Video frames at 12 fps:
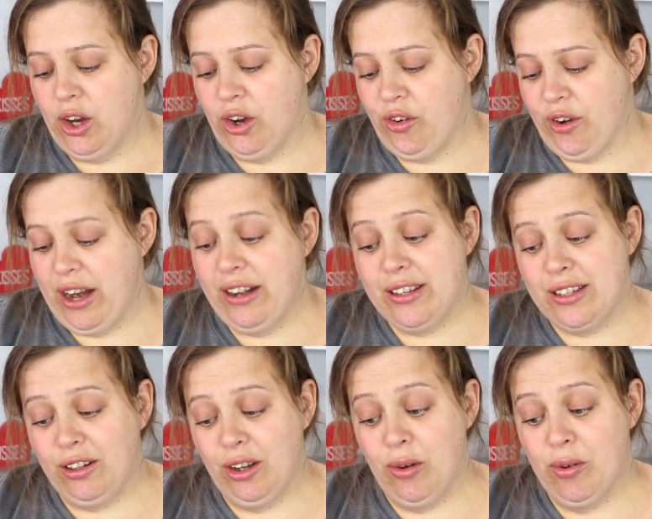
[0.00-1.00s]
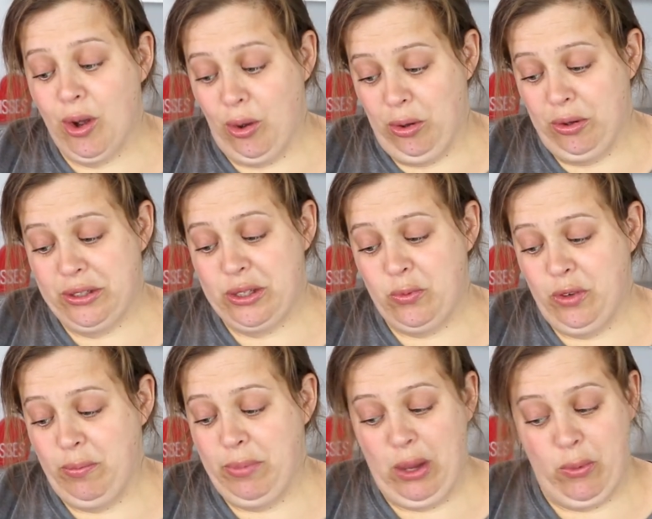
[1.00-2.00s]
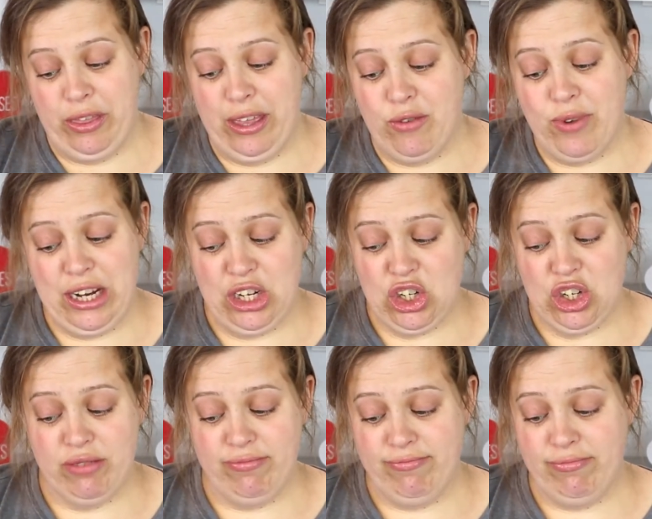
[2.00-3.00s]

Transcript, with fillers: your grandest glow goals will be within reach.